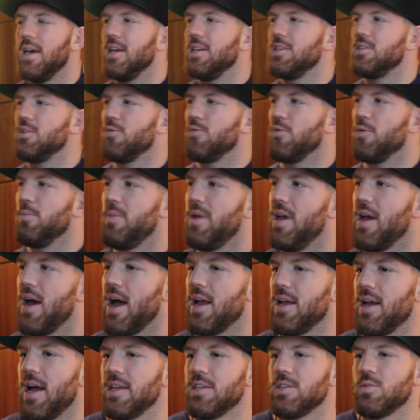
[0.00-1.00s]
And so for me,
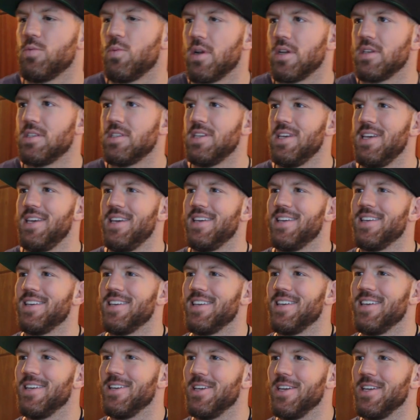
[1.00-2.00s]
I, I just want to see,
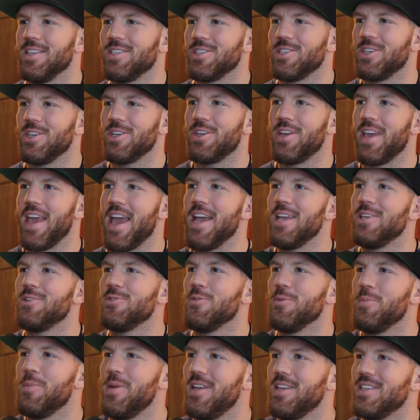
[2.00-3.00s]
it's a good gauge
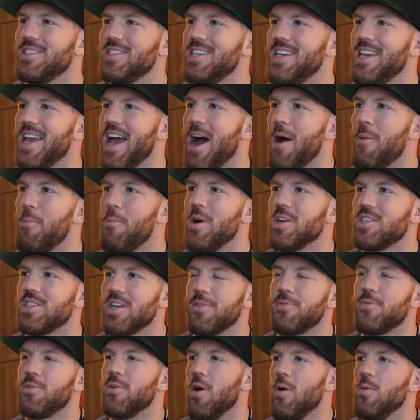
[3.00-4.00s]
for me to see how much
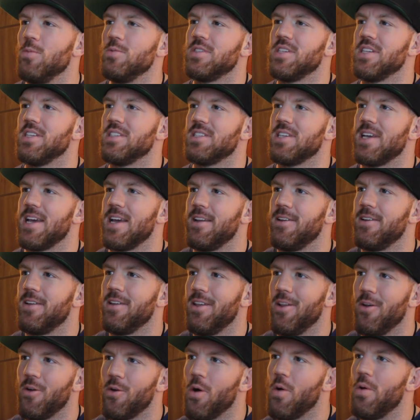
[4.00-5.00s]
I've grown since then.
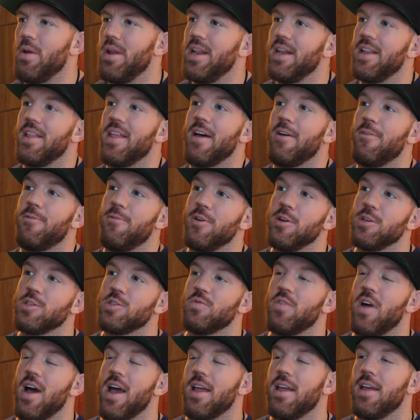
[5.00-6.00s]
You know, going into that
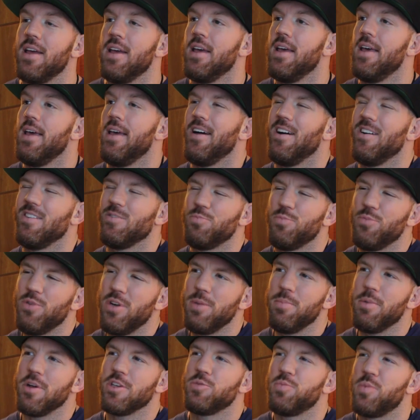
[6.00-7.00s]
first fight, I was
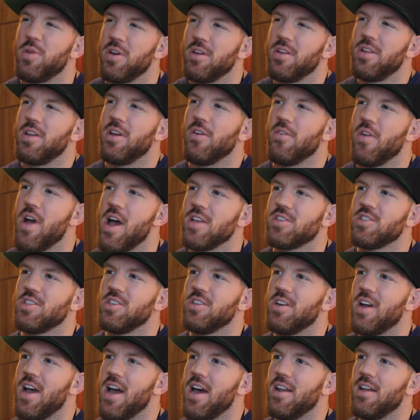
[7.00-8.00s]
pretty much purely a
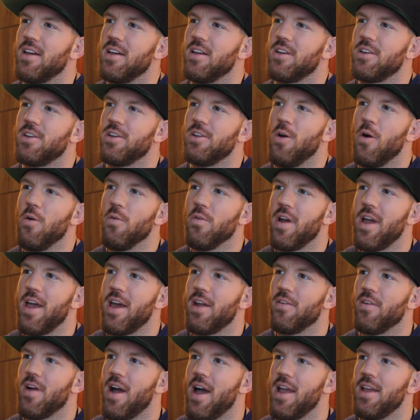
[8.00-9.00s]
wrestler, had a good
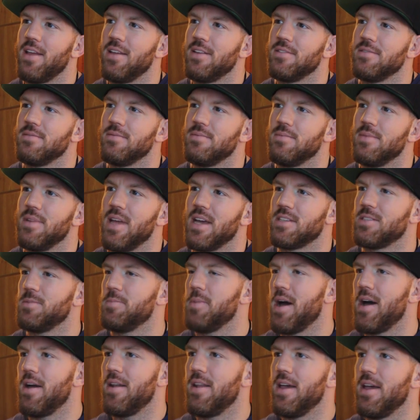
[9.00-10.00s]
overhand right. But that's
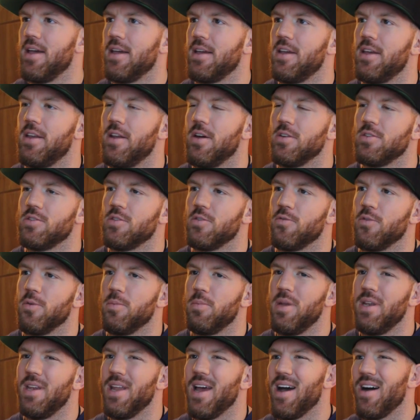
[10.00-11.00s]
about it, you know. So for
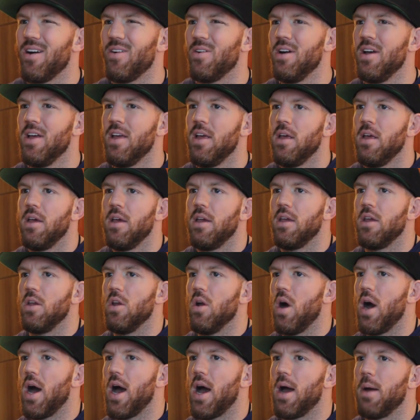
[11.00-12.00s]
me now, you
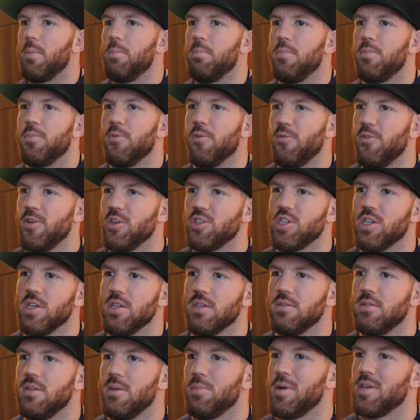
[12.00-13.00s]
know, I'm
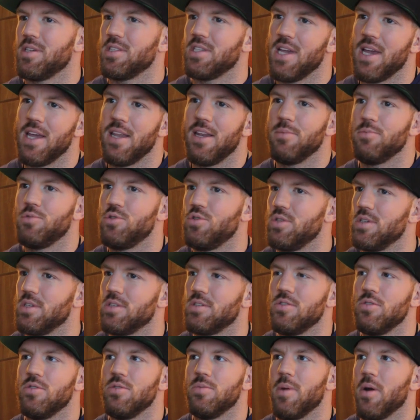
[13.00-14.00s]
proficient in my stand-up,
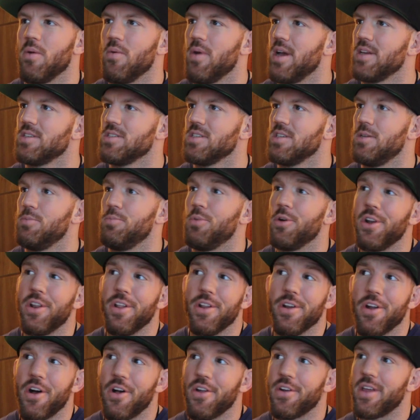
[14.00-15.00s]
jiu-jitsu, my wrestling, putting
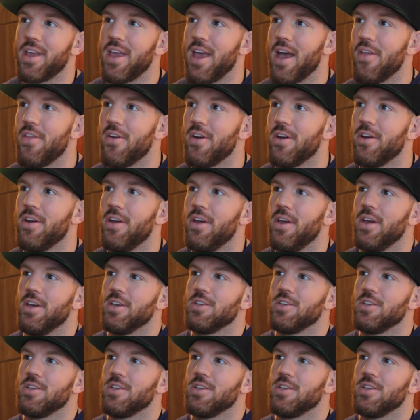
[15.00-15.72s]
it all together.